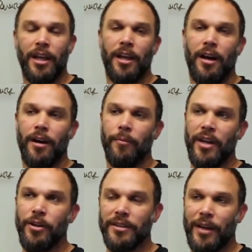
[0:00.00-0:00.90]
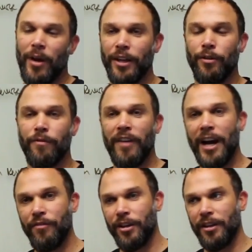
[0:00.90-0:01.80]
um, then you can say, well, I could do
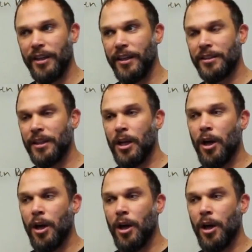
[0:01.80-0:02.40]
five-year lease,